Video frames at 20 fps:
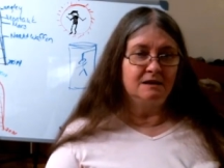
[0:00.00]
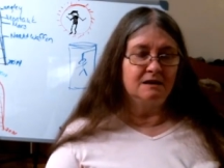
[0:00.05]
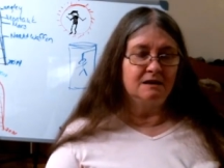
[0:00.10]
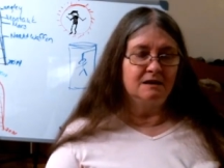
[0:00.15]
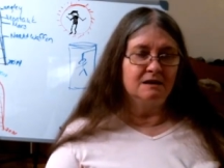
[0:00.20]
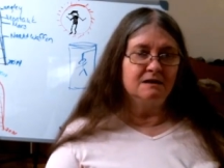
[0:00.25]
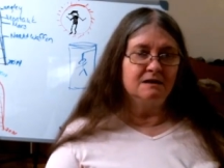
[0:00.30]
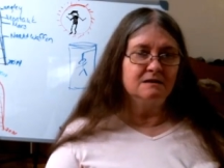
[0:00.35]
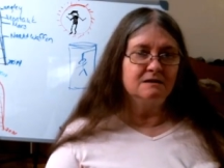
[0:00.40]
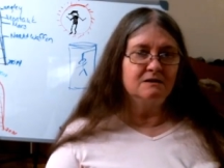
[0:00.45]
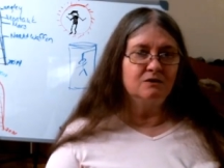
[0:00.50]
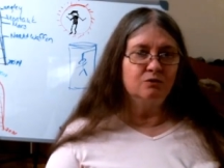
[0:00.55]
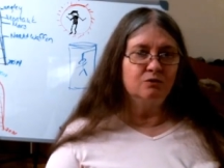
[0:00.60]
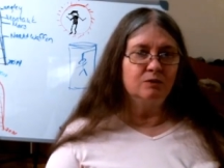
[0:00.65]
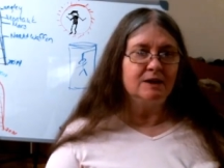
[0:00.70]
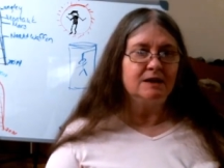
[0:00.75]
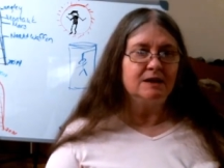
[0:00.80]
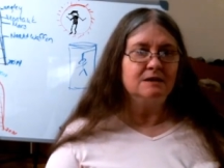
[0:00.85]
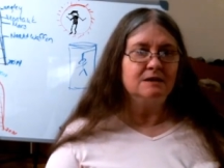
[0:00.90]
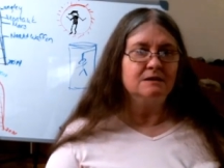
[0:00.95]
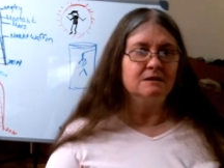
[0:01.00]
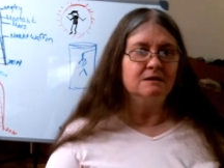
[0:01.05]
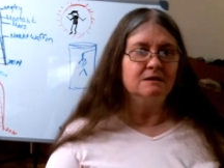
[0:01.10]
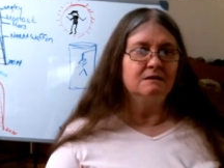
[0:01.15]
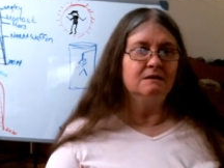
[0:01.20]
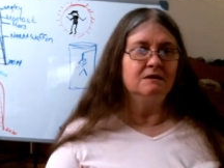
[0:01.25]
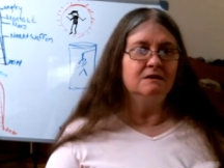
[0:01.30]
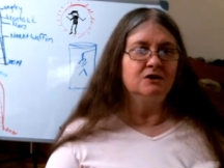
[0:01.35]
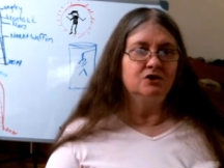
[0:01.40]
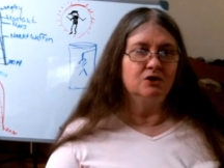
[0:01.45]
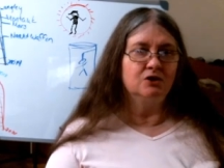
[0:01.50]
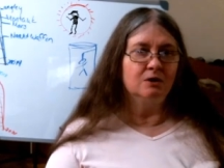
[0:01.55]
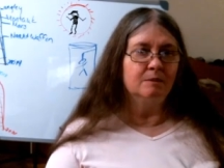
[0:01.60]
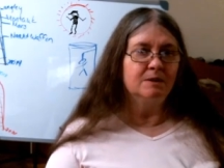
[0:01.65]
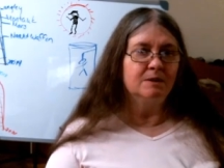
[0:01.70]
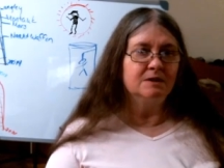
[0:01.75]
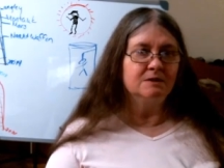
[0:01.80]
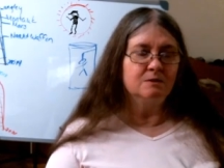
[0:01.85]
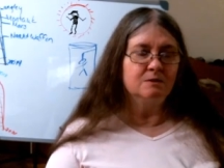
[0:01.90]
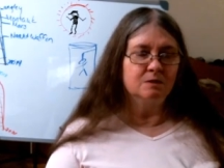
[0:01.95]
This is the reason
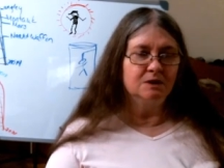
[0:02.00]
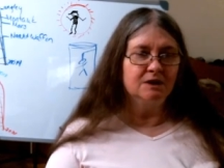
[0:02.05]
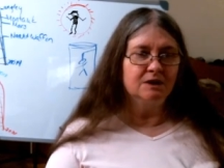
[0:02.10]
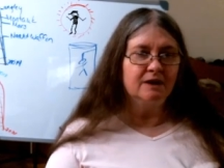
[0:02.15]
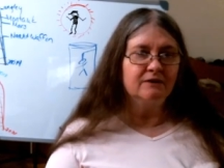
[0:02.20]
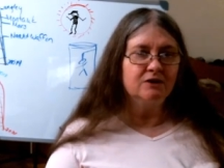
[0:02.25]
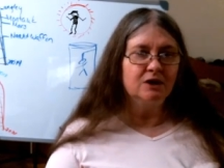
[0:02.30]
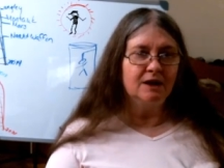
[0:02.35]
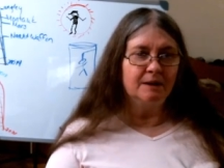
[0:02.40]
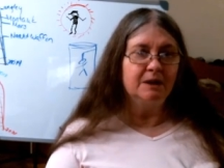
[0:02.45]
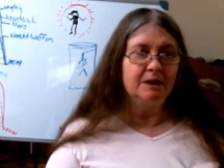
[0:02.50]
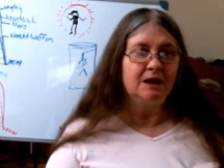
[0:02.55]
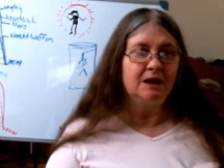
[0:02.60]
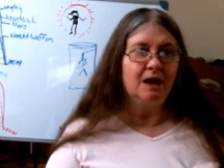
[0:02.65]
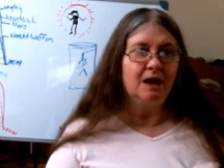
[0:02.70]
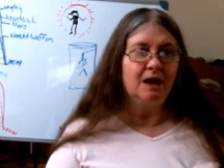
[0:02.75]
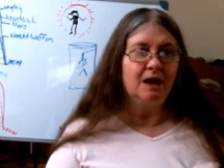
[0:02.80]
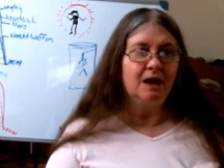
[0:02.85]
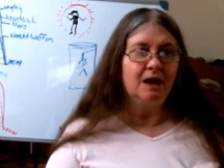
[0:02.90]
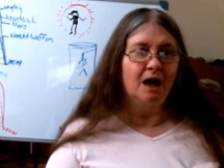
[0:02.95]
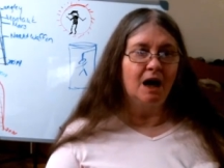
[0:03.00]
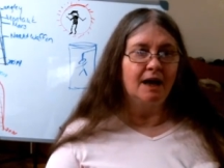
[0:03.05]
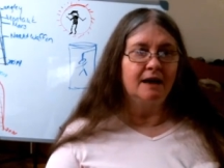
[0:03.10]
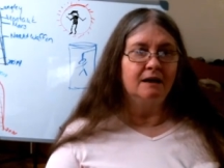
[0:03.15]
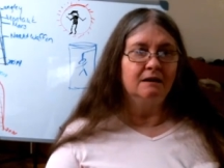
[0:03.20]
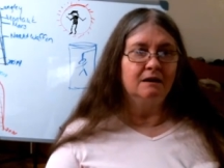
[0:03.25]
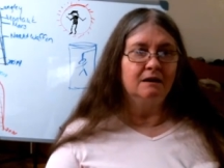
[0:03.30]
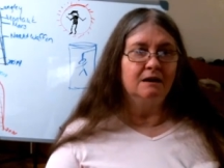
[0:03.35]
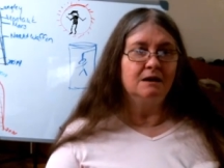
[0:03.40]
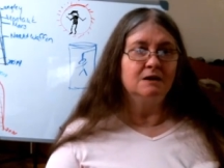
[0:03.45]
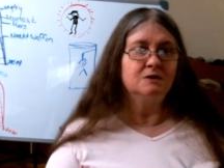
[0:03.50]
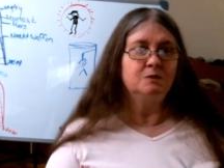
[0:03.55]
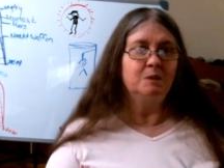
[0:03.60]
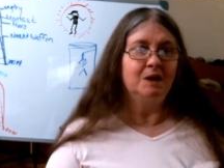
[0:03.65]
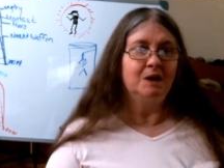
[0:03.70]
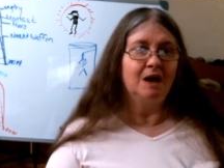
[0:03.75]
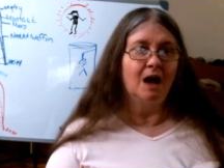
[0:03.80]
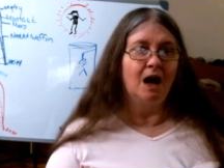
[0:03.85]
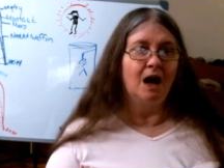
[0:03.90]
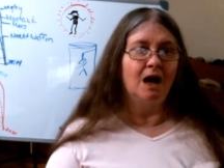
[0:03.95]
the Germans will never let me die,
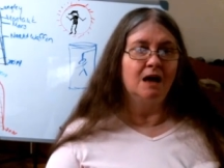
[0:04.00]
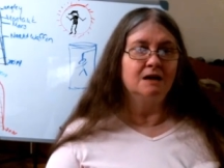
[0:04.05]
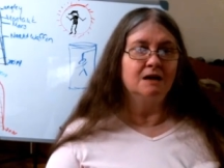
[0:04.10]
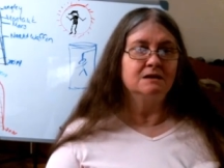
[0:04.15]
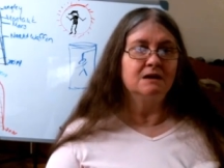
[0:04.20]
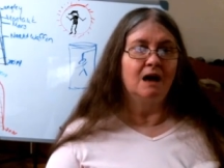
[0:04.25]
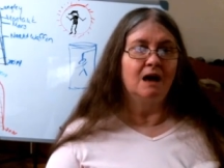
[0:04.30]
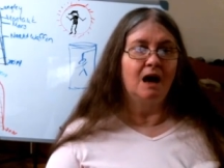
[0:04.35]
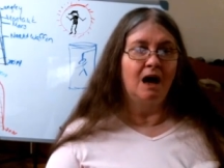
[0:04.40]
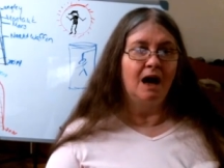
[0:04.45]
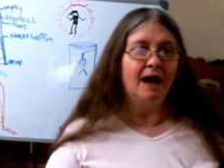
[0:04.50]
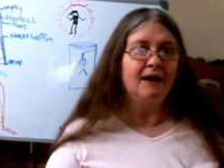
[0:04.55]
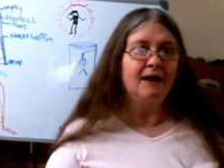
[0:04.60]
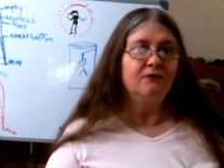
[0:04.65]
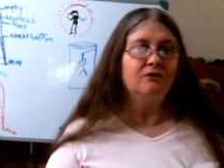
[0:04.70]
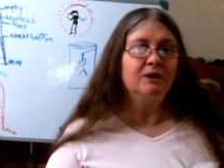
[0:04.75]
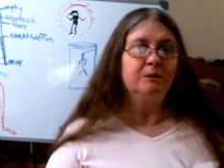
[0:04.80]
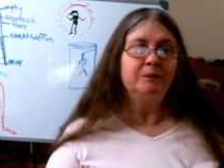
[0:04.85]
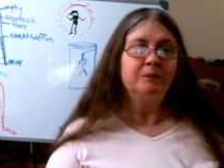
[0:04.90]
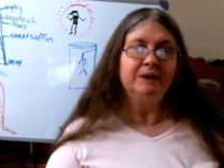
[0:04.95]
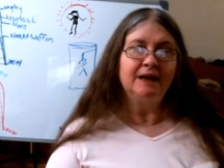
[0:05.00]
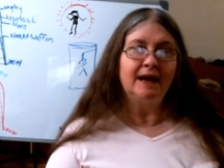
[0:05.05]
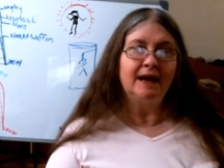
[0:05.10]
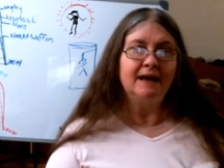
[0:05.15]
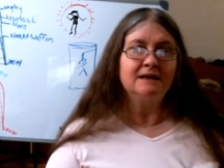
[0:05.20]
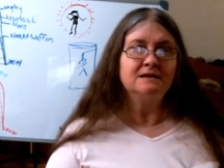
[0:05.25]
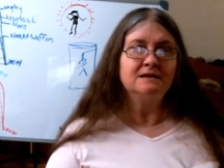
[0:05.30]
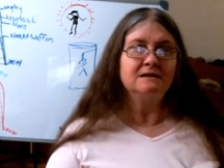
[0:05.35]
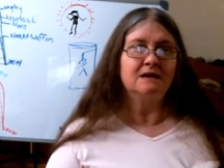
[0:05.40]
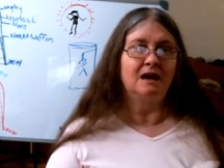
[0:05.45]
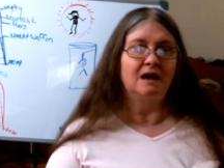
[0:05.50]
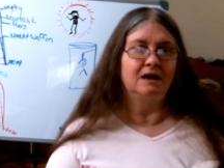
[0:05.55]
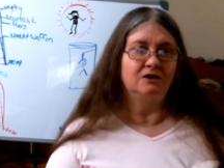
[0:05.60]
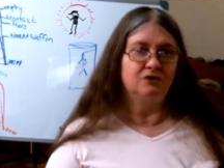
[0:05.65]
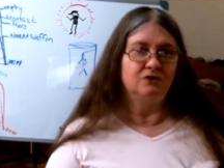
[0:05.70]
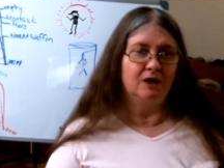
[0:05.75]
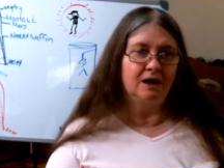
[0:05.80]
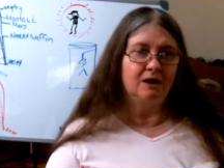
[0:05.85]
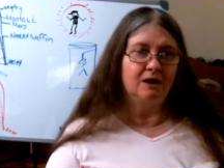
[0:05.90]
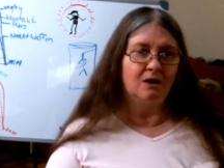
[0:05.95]
is because I
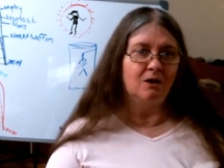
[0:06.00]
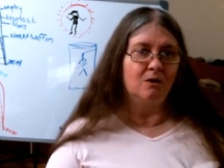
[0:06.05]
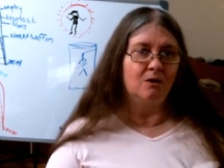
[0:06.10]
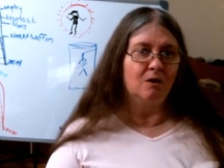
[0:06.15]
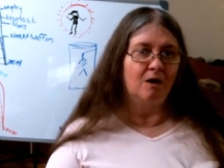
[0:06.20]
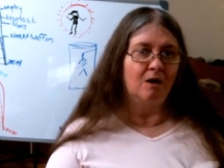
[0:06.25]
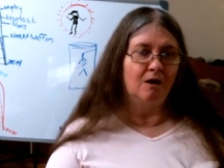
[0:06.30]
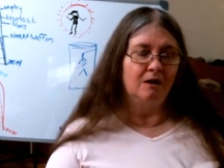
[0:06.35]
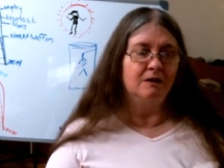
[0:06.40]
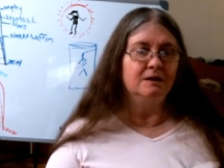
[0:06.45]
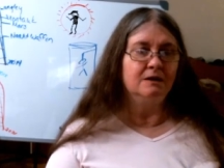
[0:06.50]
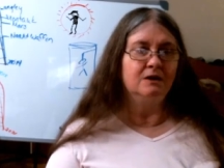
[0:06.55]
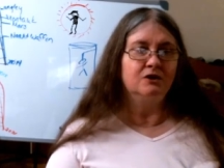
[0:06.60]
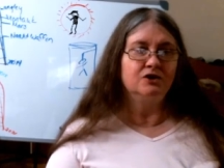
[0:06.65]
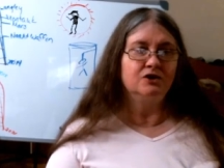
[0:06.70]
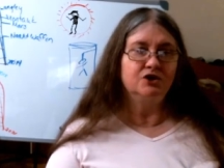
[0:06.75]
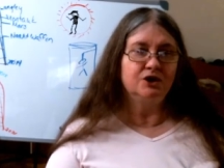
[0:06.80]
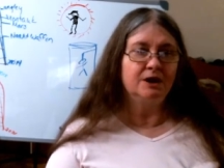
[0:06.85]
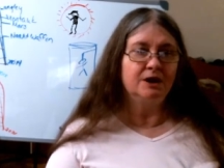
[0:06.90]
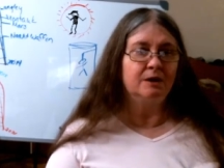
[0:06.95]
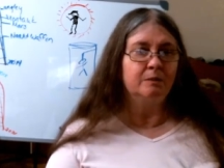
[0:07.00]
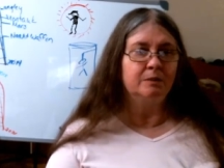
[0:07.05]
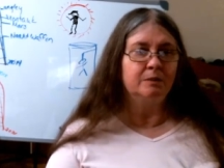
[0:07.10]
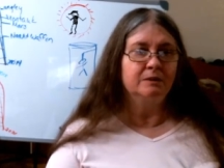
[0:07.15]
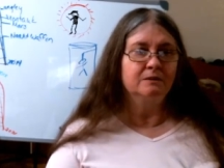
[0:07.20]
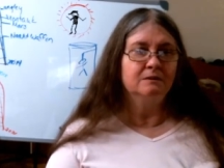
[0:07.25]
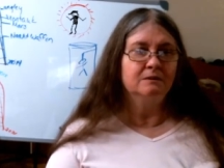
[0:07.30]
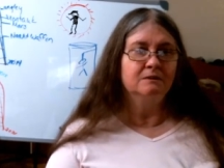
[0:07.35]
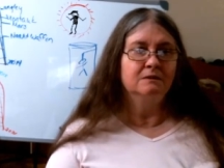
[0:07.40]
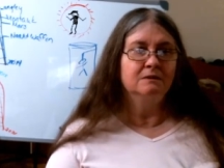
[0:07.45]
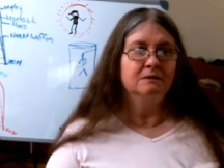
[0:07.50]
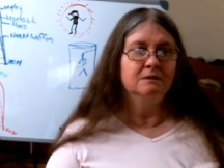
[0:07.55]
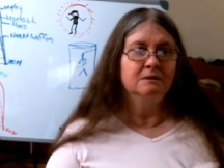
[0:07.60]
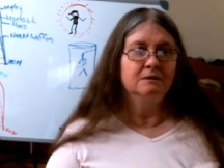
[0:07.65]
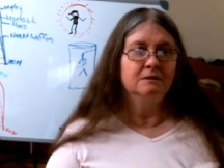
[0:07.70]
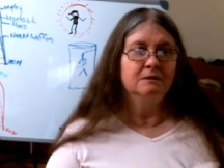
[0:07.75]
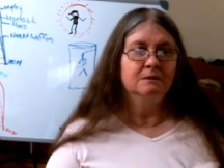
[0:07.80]
replace a Draco on their ship.